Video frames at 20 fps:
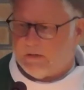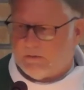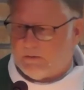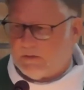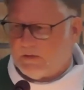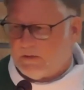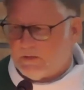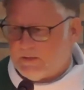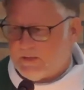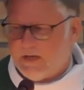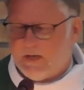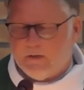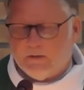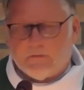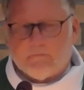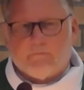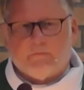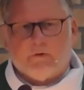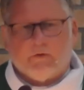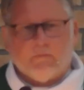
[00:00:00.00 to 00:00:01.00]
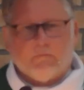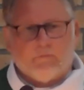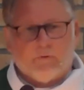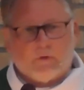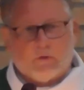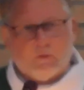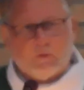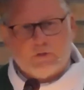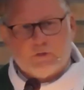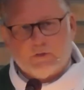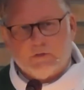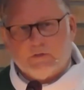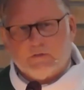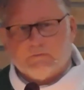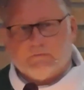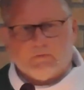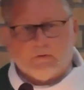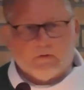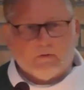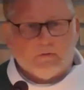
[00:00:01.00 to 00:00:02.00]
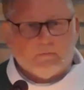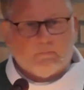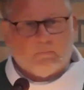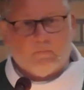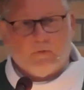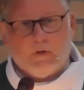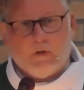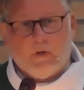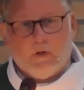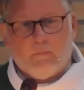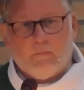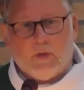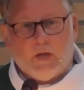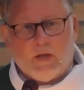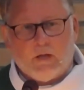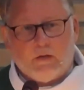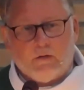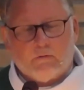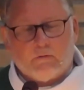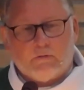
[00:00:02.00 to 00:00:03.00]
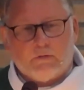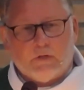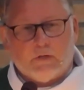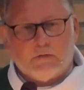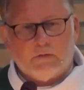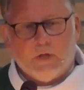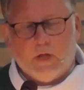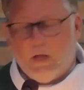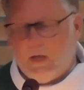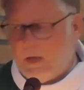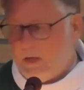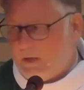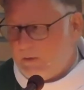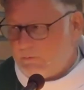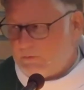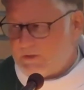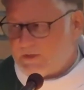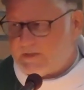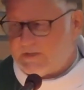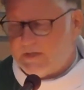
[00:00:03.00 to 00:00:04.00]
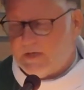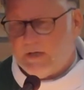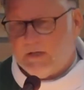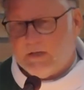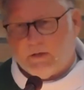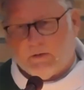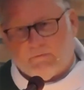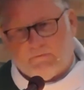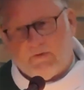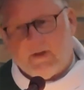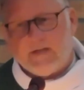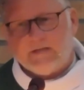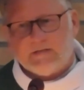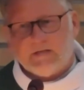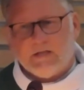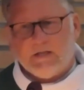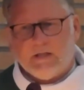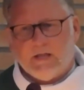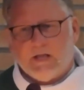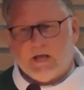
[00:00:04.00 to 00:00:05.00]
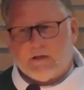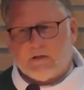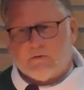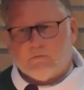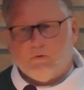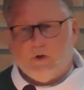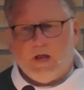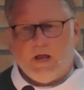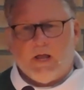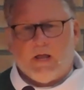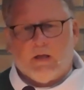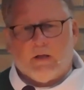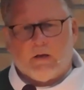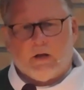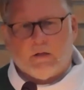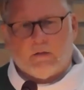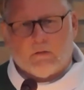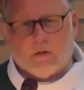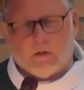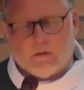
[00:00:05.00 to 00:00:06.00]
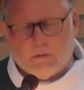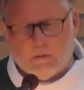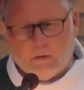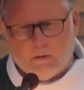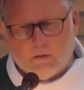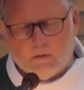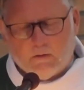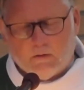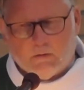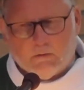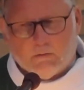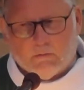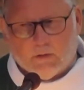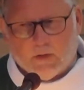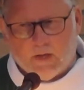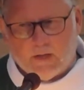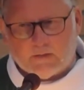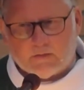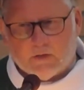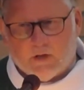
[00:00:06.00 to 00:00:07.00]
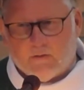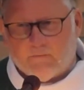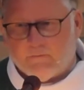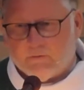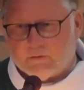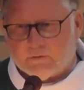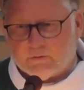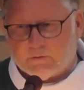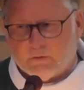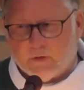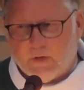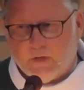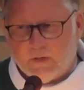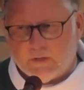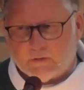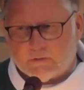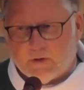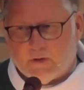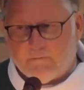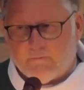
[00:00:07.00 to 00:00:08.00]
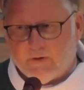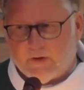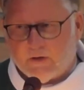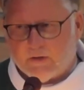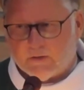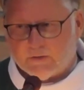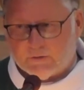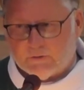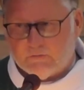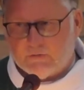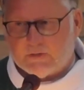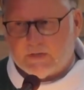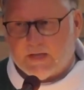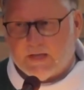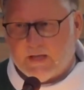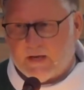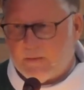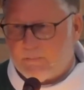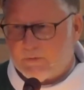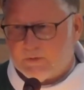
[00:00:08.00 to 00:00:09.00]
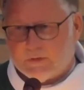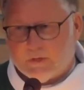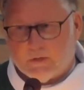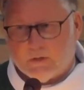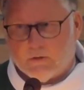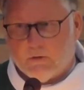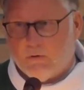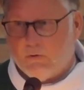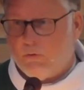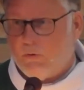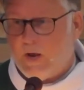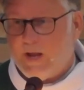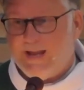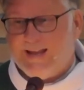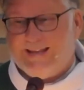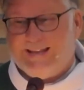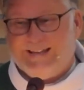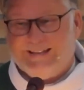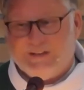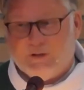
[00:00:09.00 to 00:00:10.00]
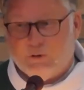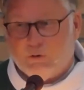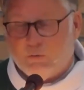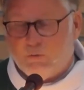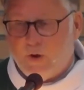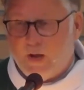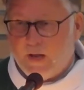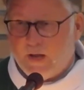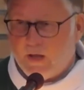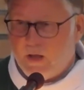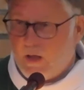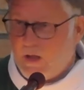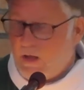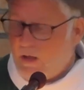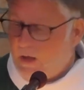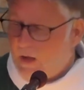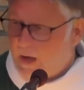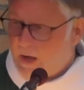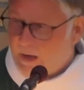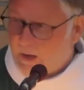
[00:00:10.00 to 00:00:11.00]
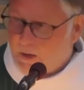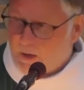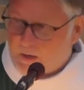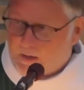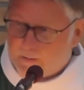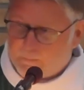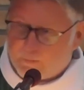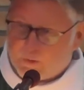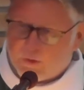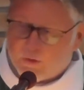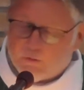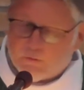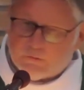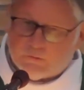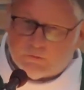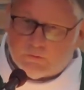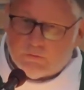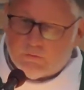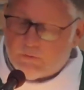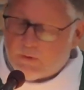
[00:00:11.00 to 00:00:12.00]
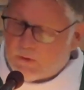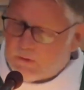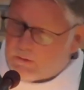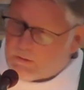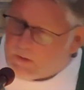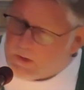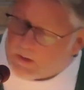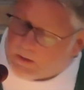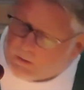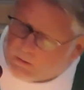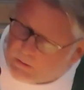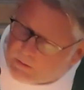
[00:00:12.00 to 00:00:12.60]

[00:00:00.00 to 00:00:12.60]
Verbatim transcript: that container for, for cushions for the patio chairs. It was just sitting there facing the other way, and I thought, well, that's awful strange. So I figured as soon as I get up, it's going to go away. It didn't go away. I got up close to it, I